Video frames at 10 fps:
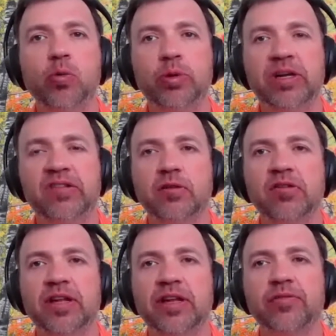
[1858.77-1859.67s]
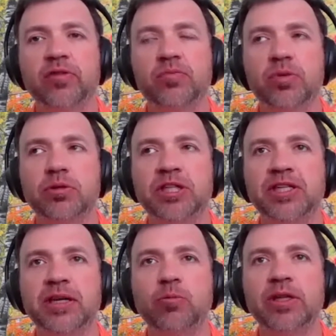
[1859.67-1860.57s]
next few
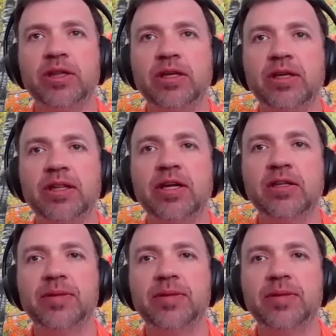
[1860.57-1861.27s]
weeks looks like for